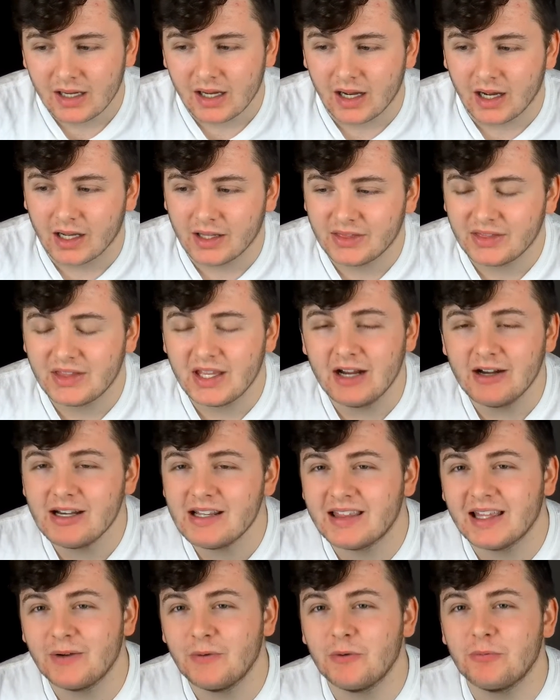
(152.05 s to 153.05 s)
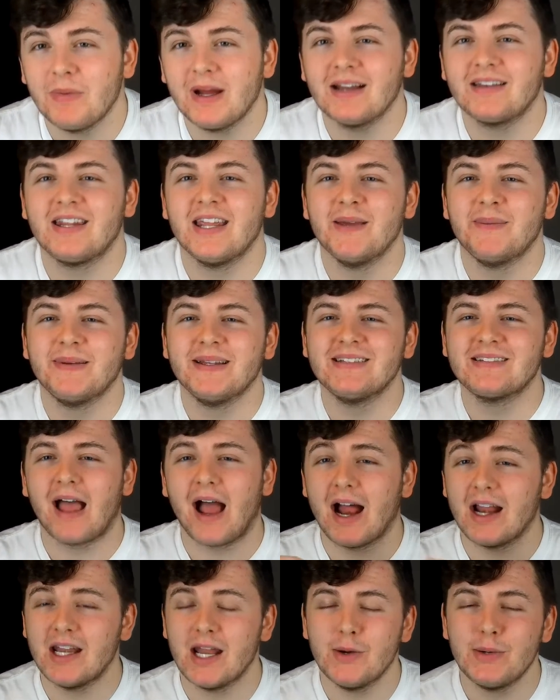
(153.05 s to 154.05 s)
The only thing with Matip is,
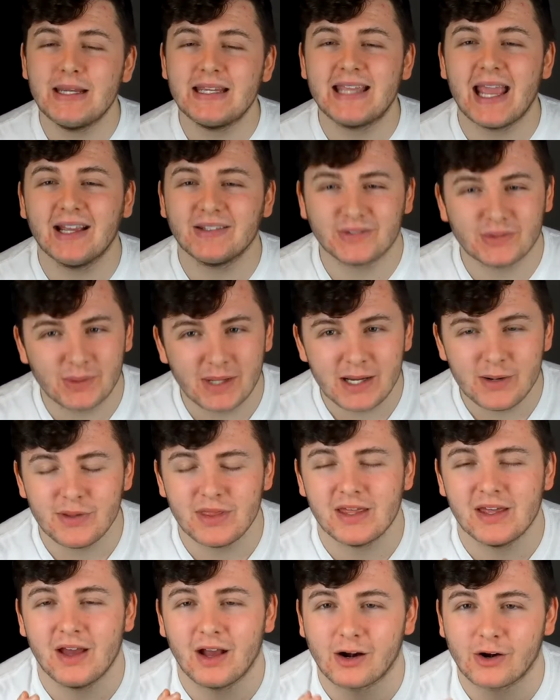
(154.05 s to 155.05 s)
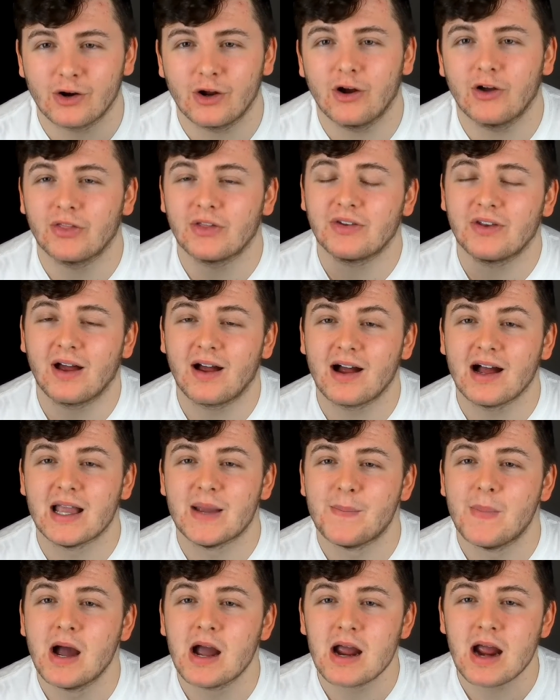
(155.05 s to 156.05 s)
I know he gets away with it a lot of the
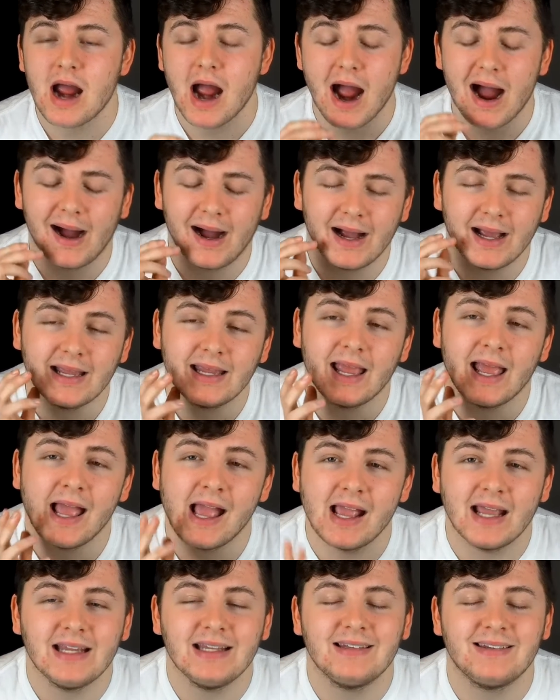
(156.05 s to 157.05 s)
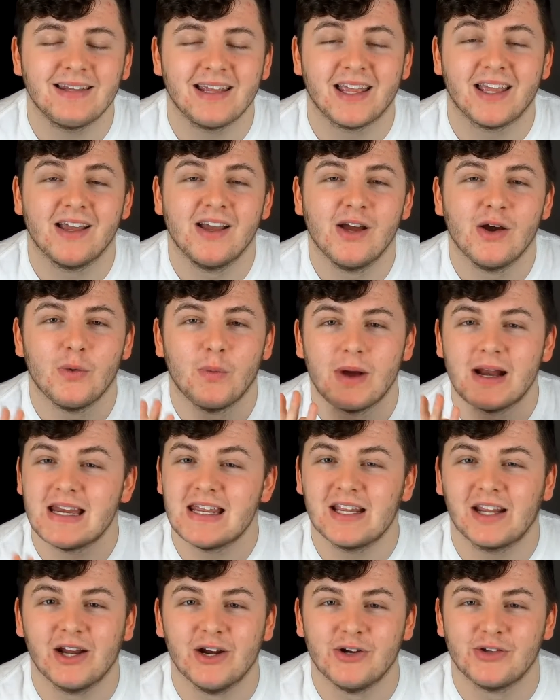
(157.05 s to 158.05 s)
time. I hate it when
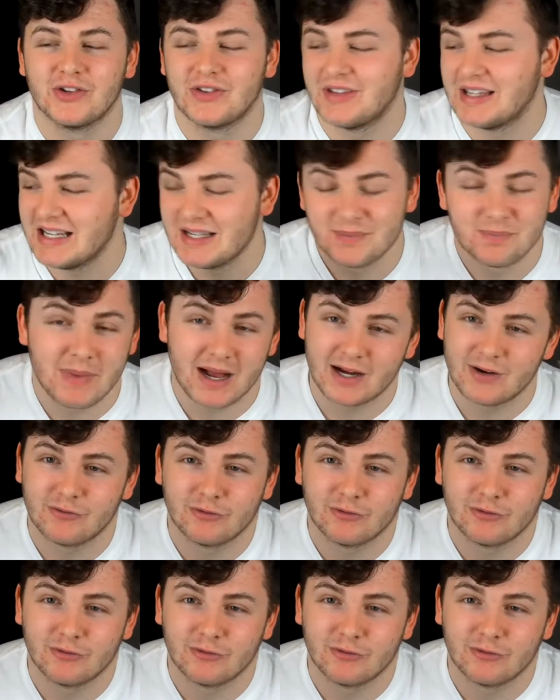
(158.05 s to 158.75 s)
he goes on these mad